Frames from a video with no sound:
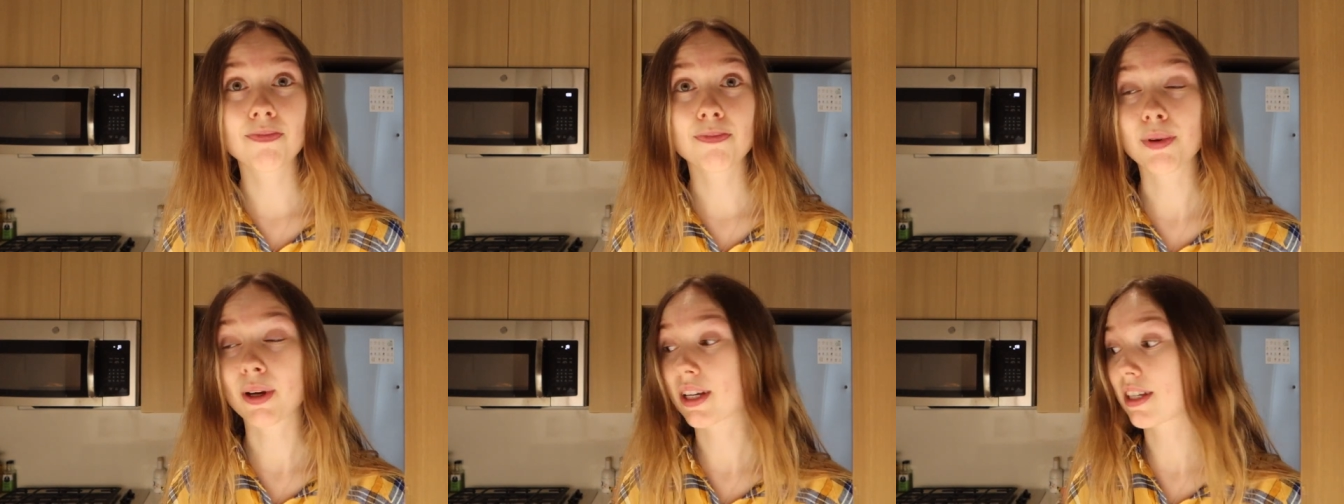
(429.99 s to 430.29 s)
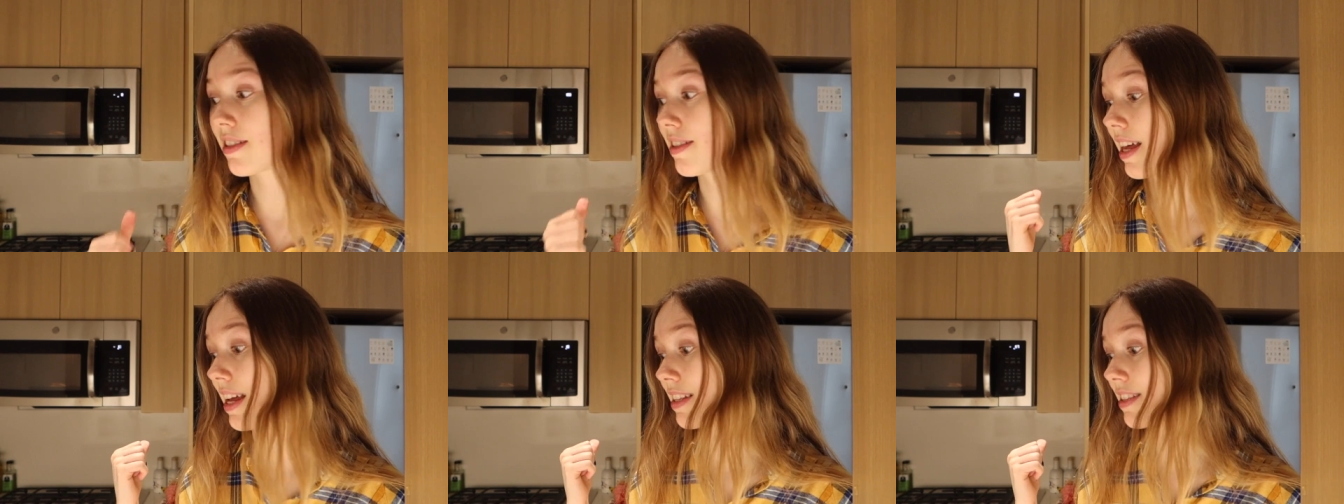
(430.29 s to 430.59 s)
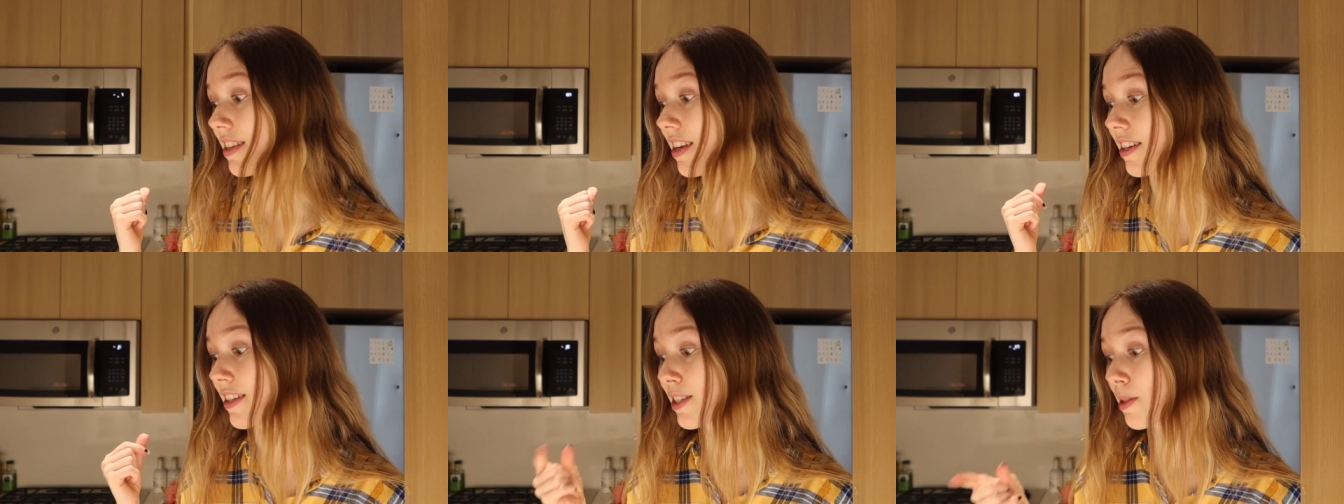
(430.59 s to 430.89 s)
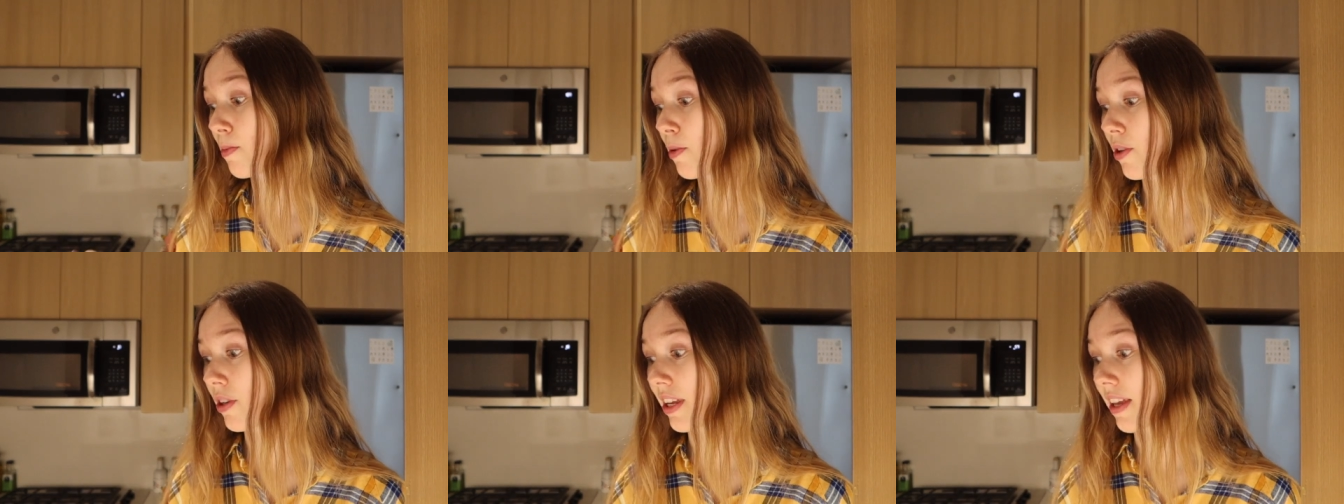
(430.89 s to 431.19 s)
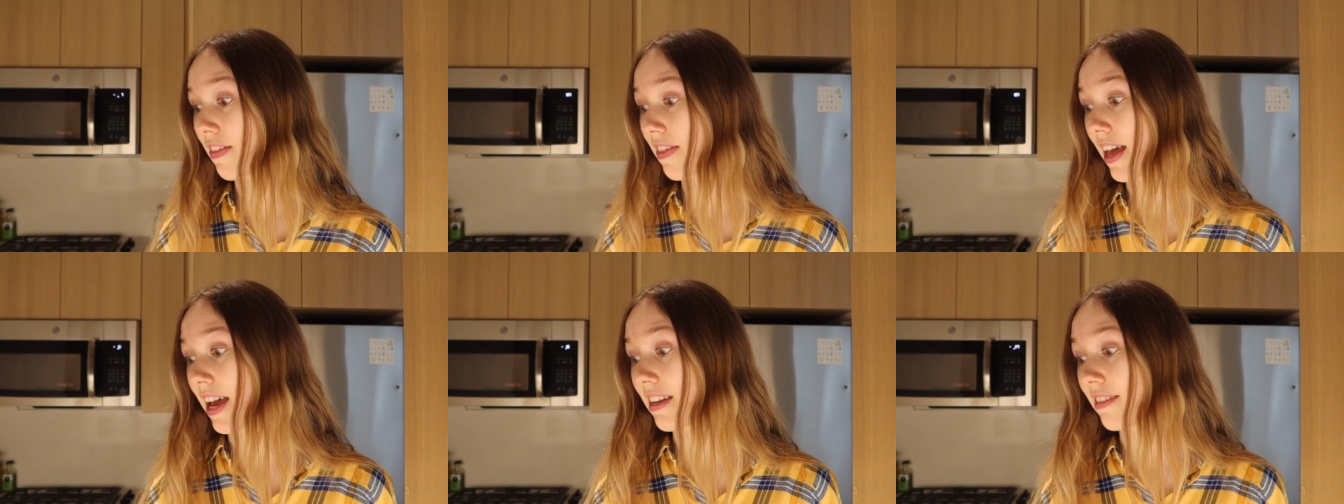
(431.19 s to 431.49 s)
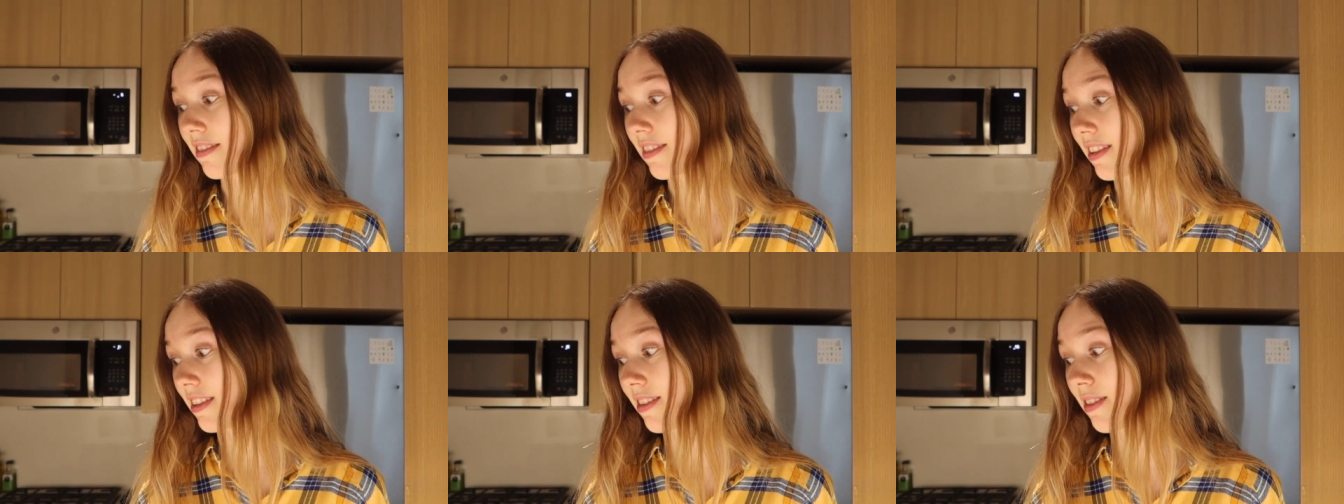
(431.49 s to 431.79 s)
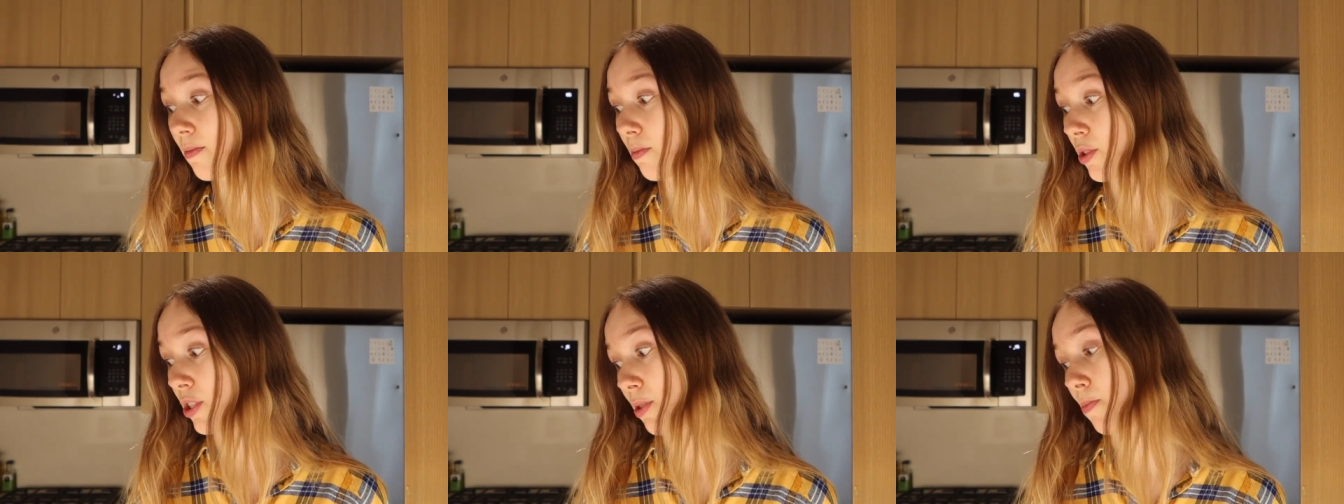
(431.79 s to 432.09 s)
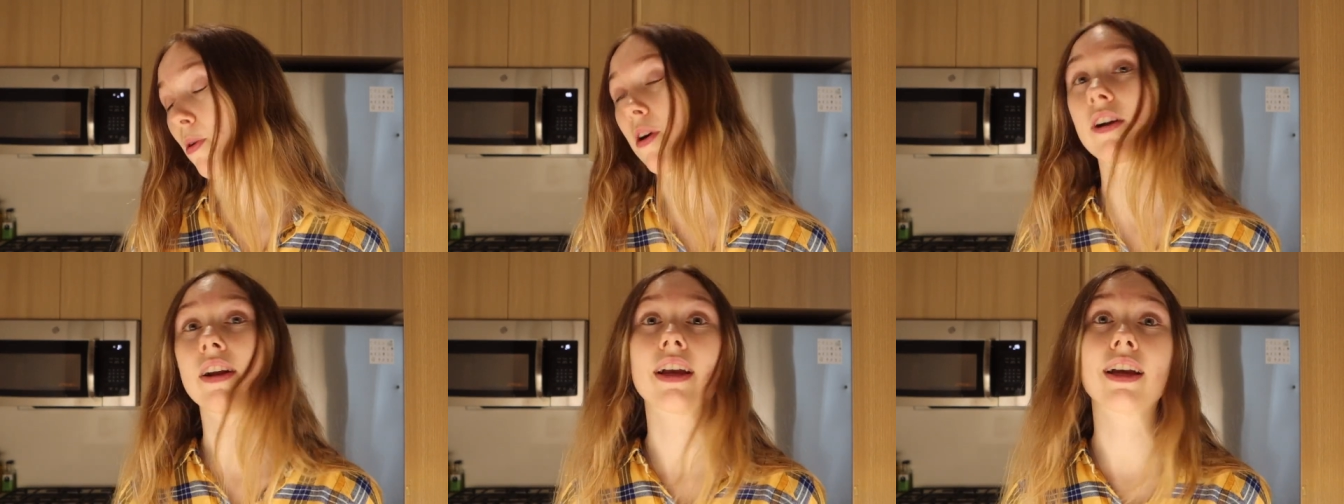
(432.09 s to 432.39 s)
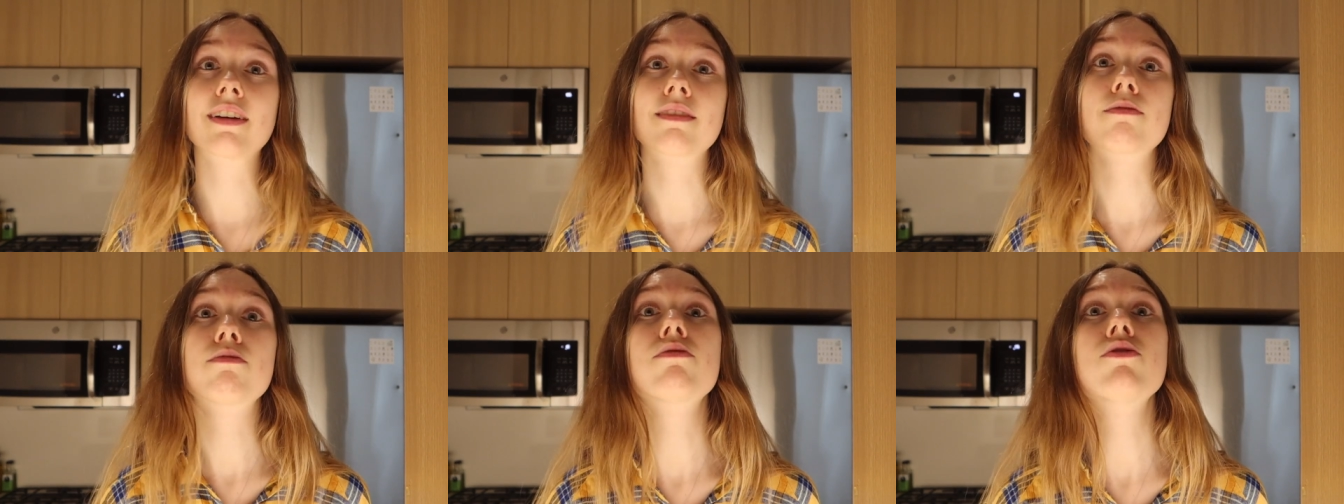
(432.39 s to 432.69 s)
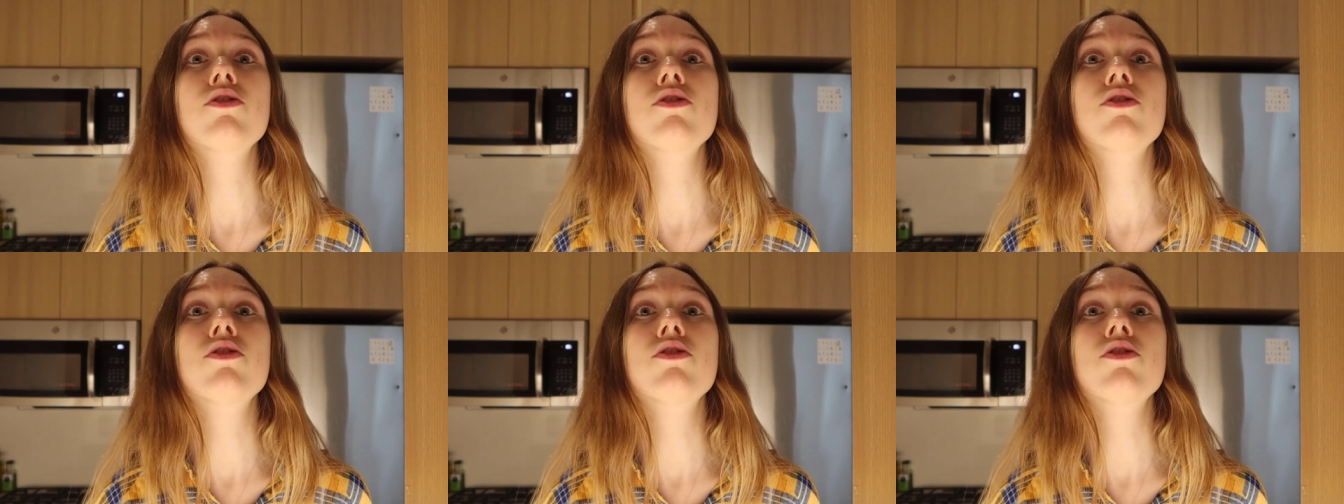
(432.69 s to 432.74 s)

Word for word: because that's not exploding and that was sparking.